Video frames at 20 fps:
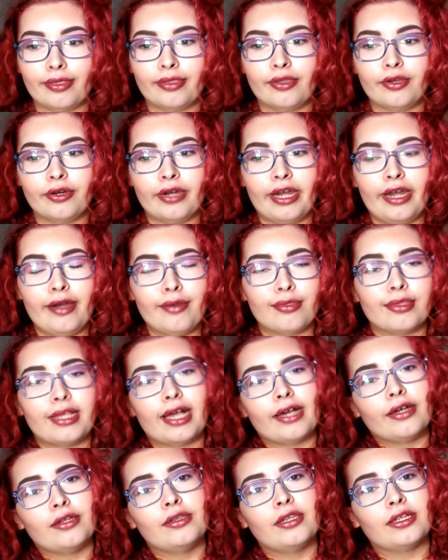your hair is
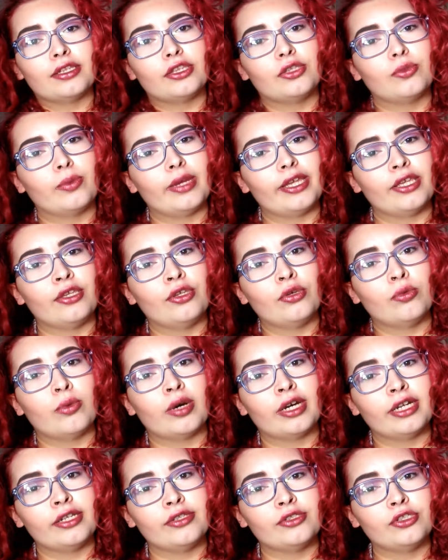not going to look the way you
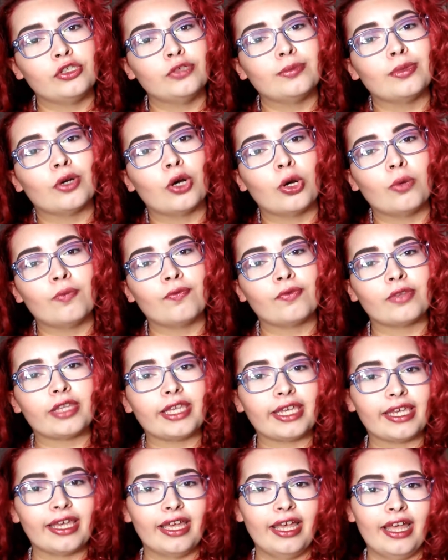want it to, but
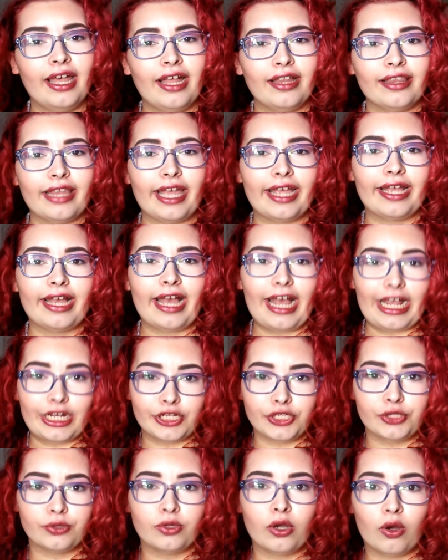hopefully,
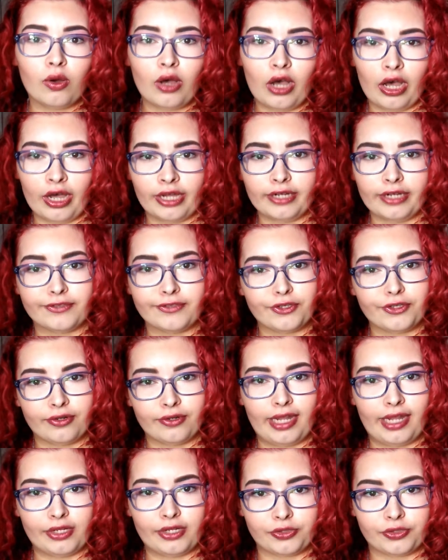as you go on with
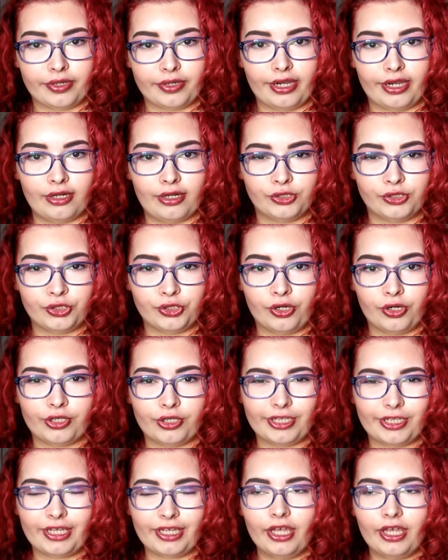your natural hair
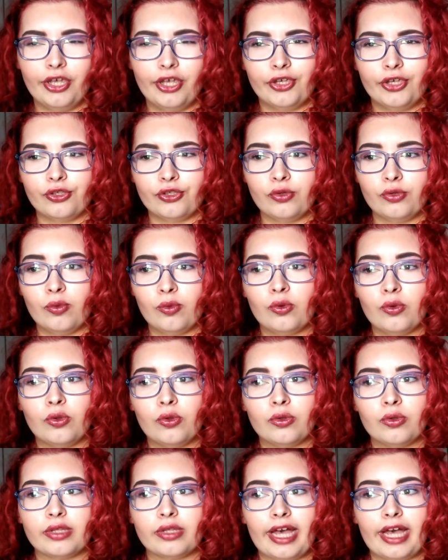journey, you
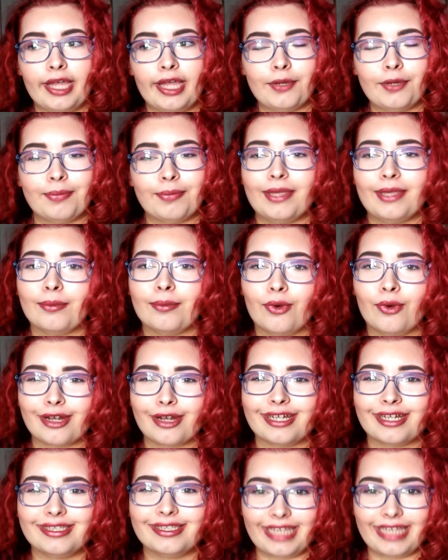will kind of be
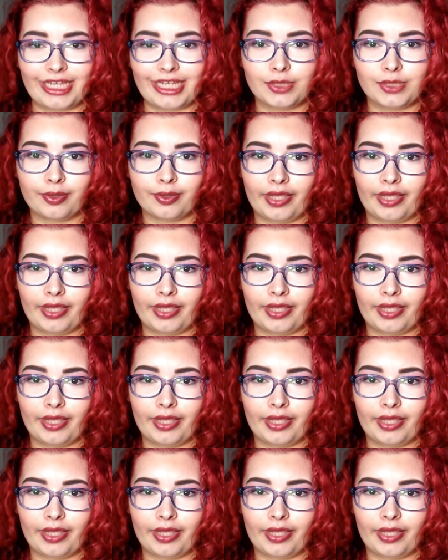more content